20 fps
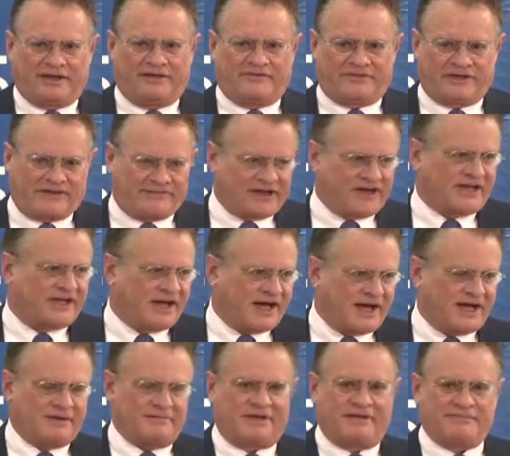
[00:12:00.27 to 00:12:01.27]
If you have an
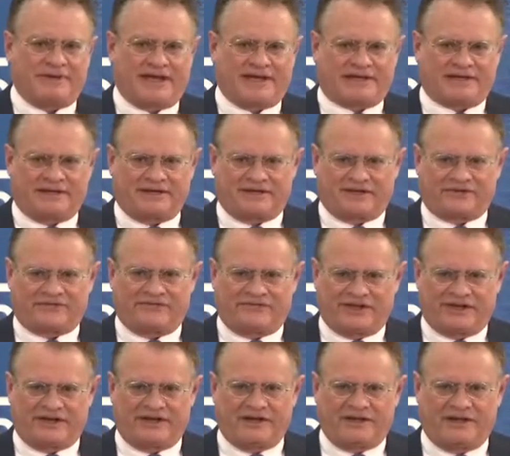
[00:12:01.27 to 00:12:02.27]
economy back on its
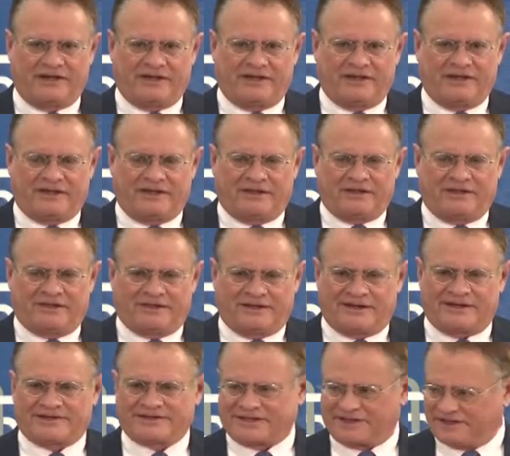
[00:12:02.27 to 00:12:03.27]
feet,
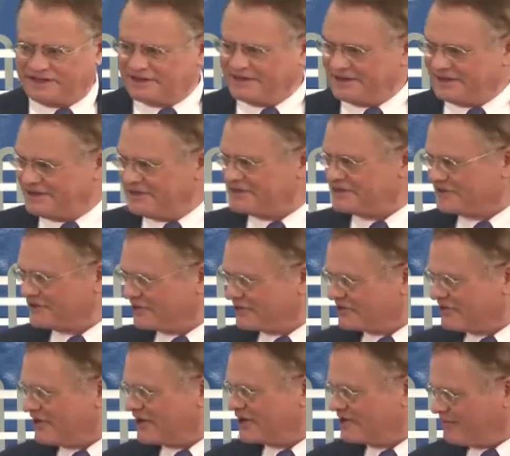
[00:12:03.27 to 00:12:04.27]
then it's a little easier to
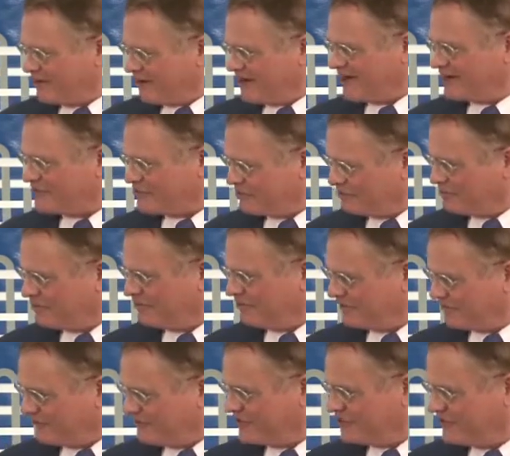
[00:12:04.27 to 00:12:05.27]
talk about equitable
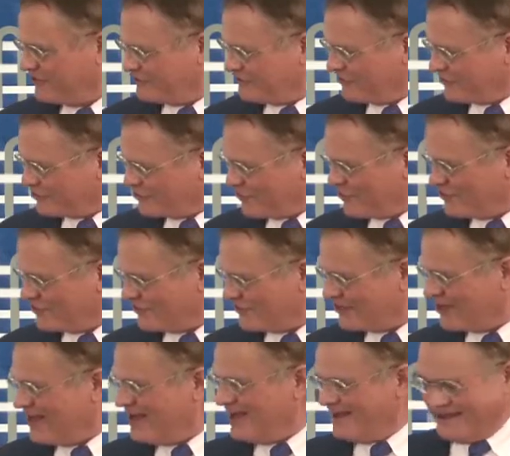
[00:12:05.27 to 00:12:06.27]
division of resources.
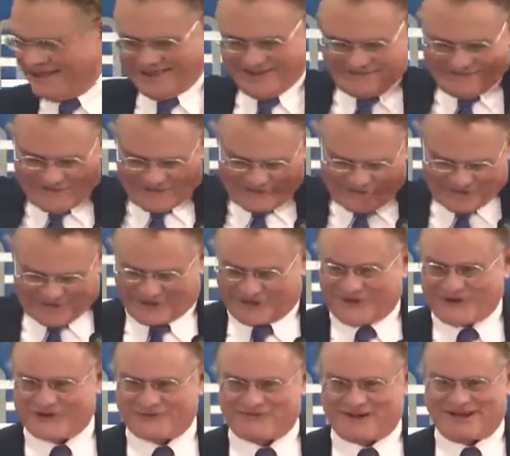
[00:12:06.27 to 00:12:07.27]
If the
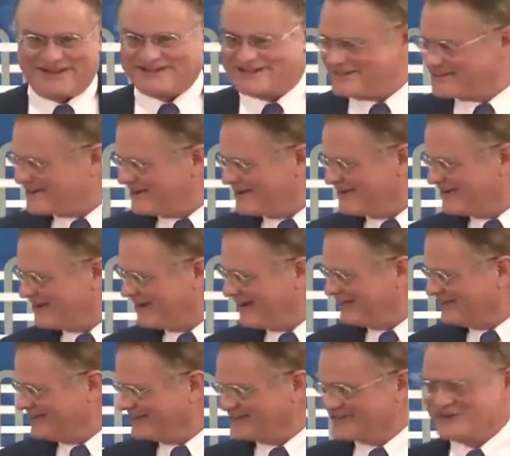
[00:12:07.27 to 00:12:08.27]
resource base is going
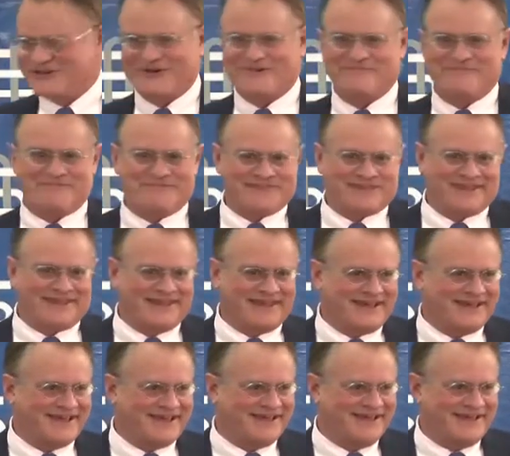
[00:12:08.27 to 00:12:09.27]
down the tube,
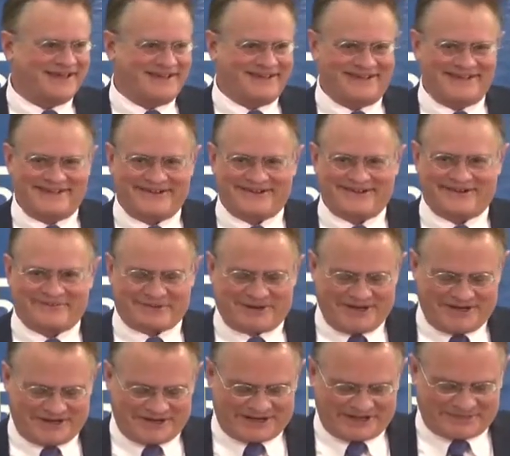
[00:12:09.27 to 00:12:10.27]
you're in a
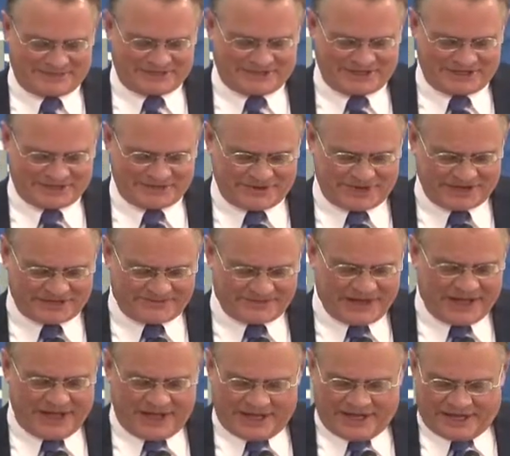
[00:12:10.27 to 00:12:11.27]
pretty desperate situation.
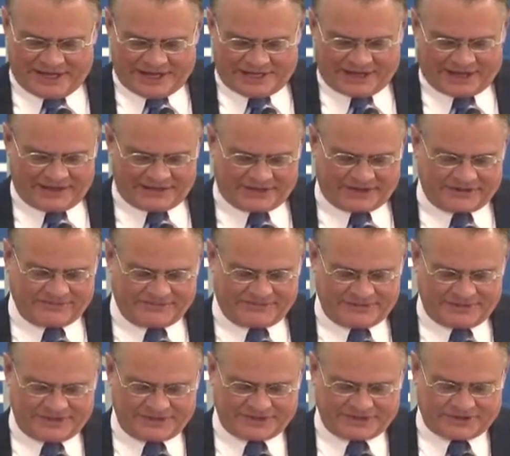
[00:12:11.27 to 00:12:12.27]
And again, they're
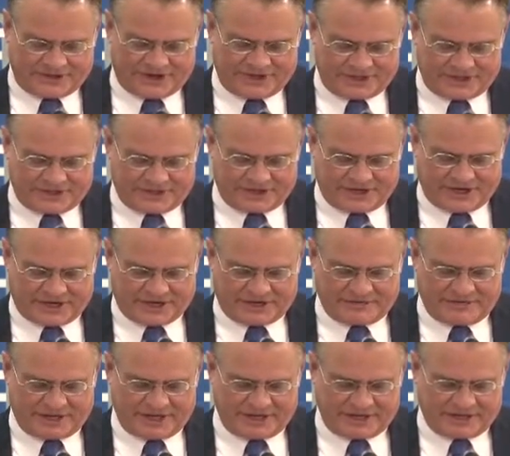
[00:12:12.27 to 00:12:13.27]
starting to talk
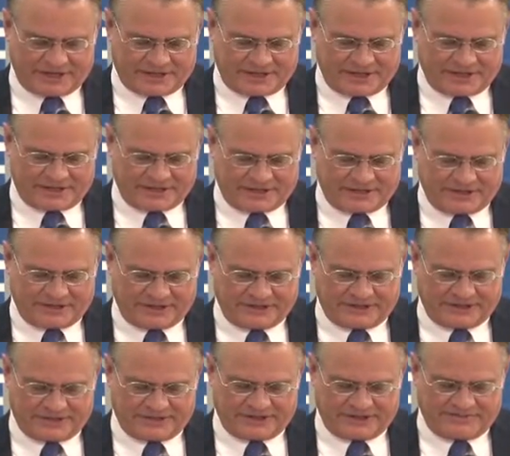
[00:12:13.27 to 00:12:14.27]
about doing
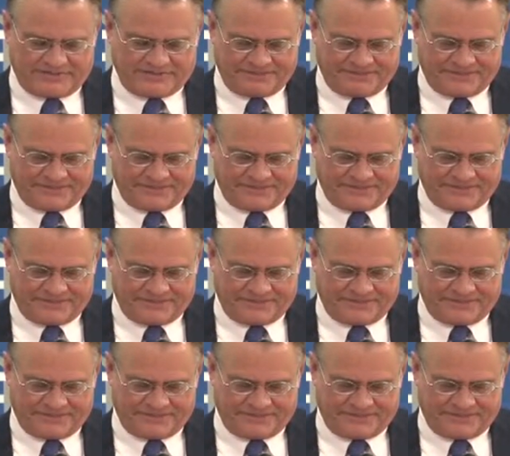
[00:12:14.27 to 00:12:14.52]
this